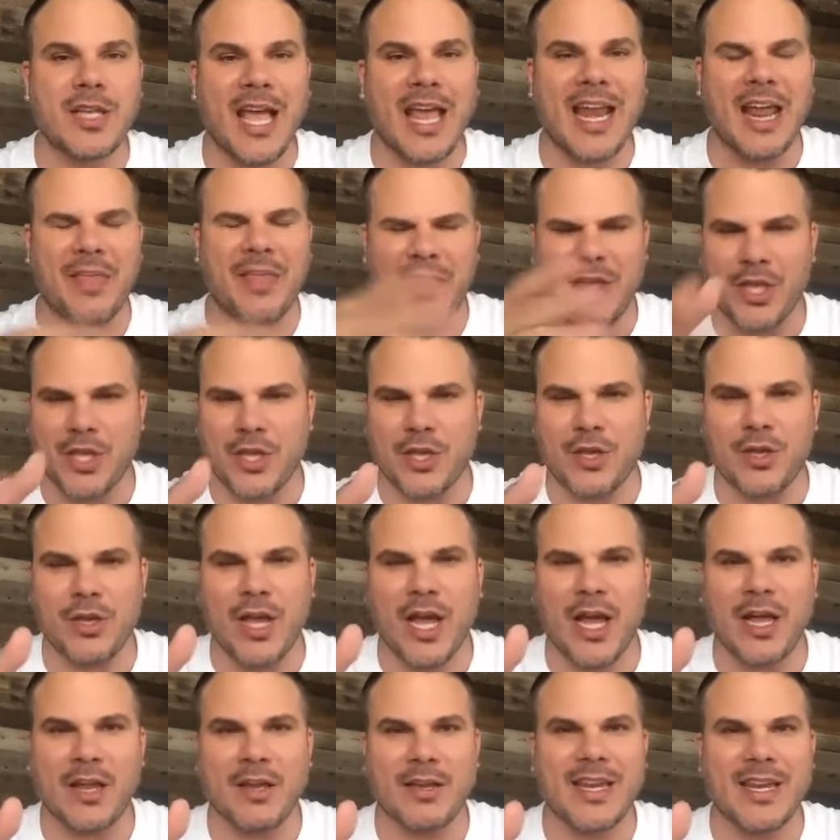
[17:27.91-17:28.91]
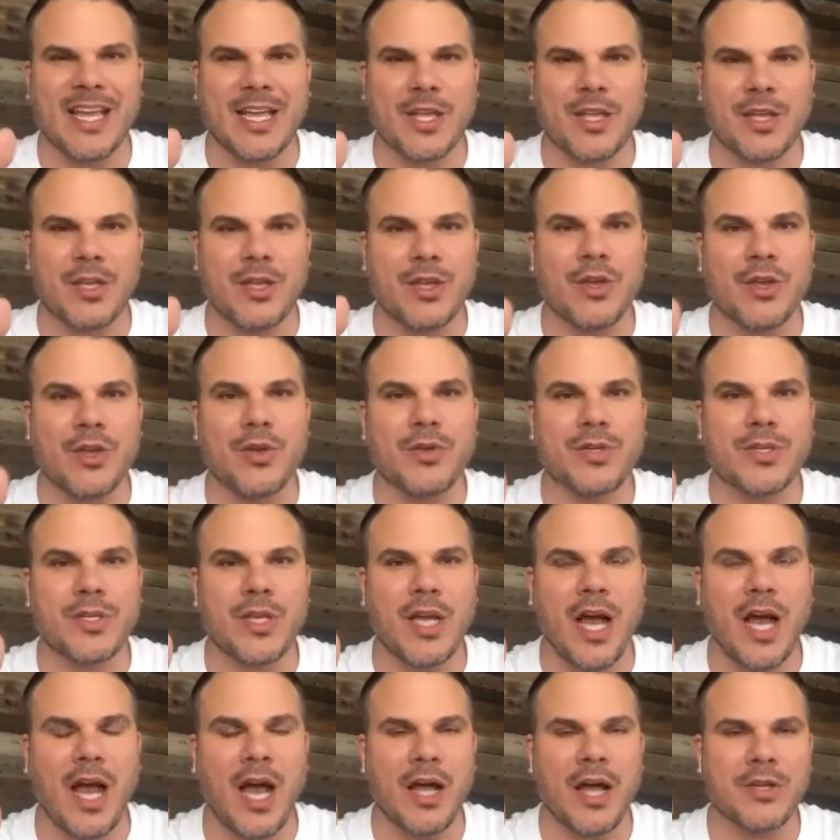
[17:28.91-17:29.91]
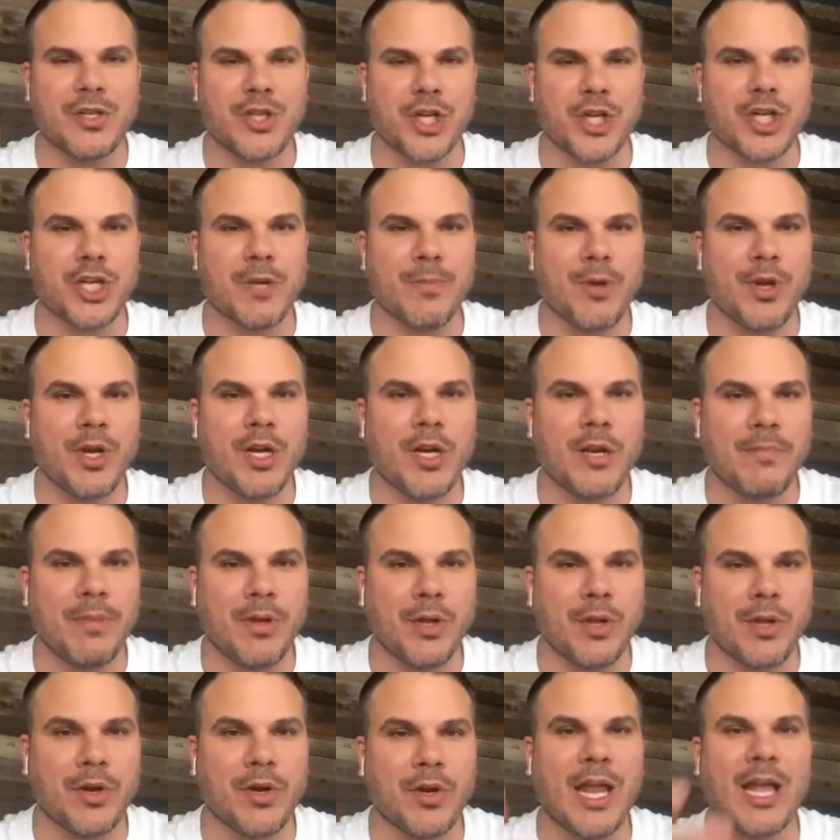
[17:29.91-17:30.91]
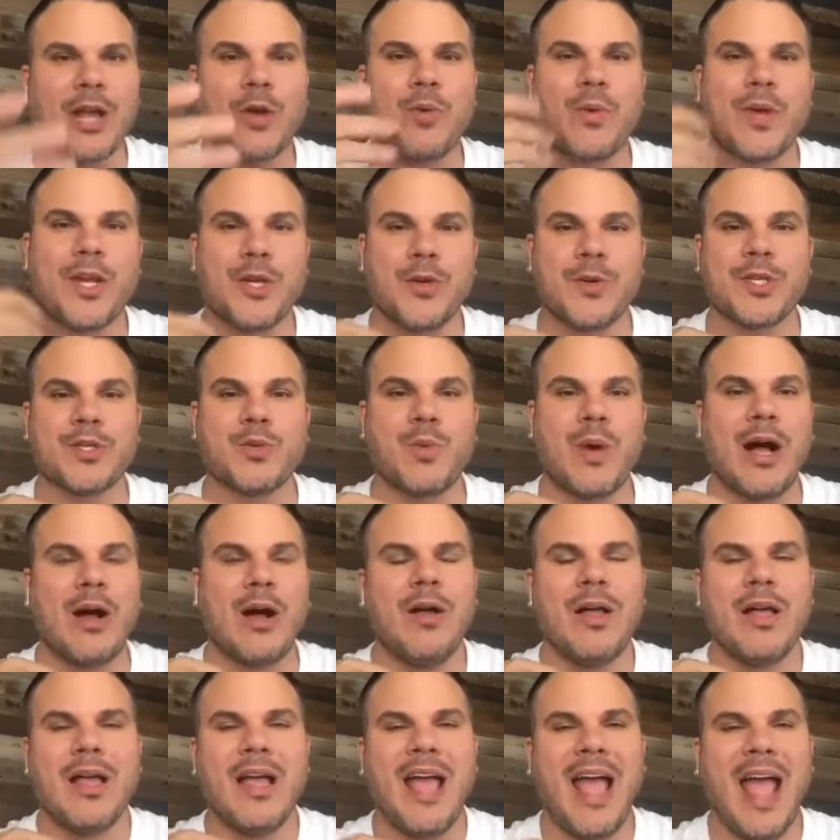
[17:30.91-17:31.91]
And I think you, uh, Nick, you use uh, Church Community Builder like we do as well.